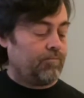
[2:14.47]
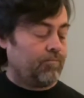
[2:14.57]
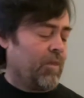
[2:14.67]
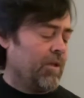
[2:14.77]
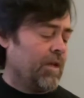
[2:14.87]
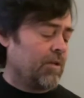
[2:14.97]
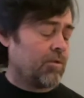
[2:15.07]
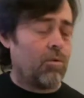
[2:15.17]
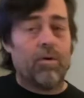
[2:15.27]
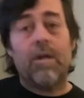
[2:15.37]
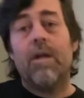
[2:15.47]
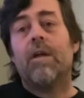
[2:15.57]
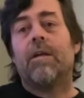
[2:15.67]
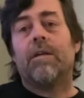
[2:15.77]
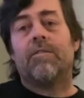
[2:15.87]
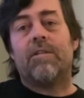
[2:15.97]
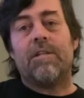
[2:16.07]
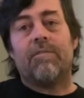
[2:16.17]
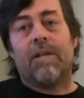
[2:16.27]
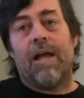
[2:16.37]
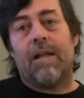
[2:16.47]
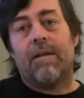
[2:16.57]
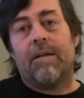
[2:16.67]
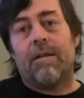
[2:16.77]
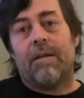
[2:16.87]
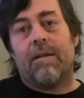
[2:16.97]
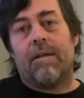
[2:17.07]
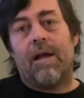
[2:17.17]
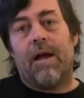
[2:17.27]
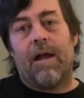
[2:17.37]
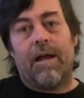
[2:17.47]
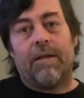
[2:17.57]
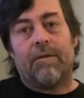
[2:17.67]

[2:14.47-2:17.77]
The next chord is D flat 9.